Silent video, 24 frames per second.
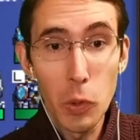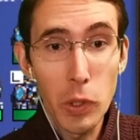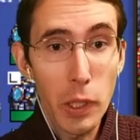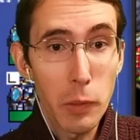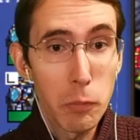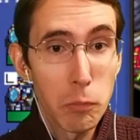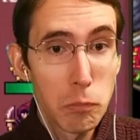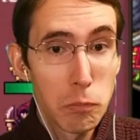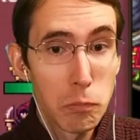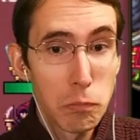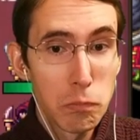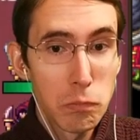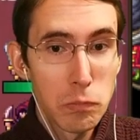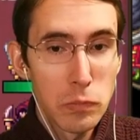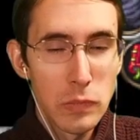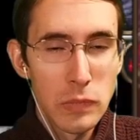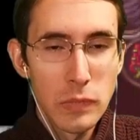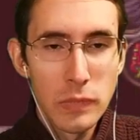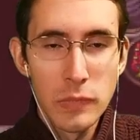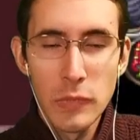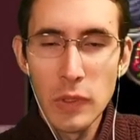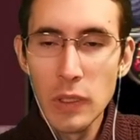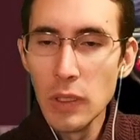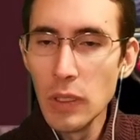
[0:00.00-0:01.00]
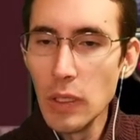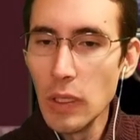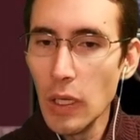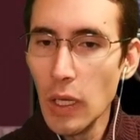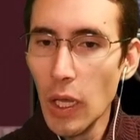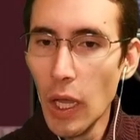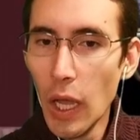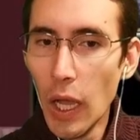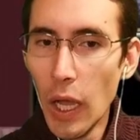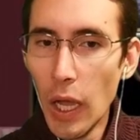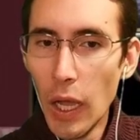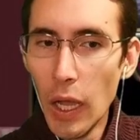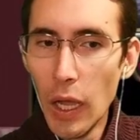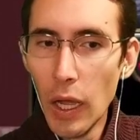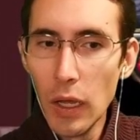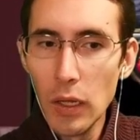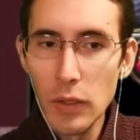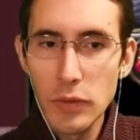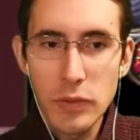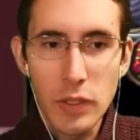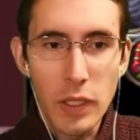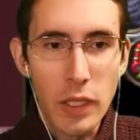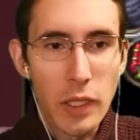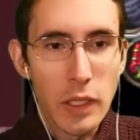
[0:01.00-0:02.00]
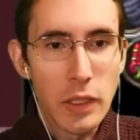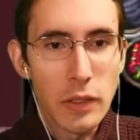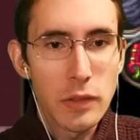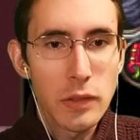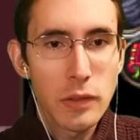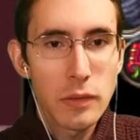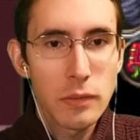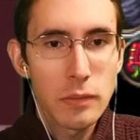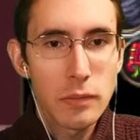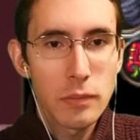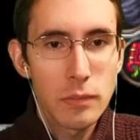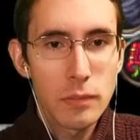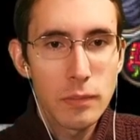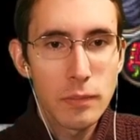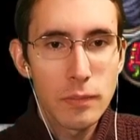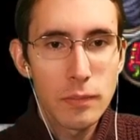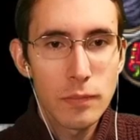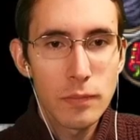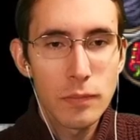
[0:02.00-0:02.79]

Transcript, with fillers: Okay. I'll take it.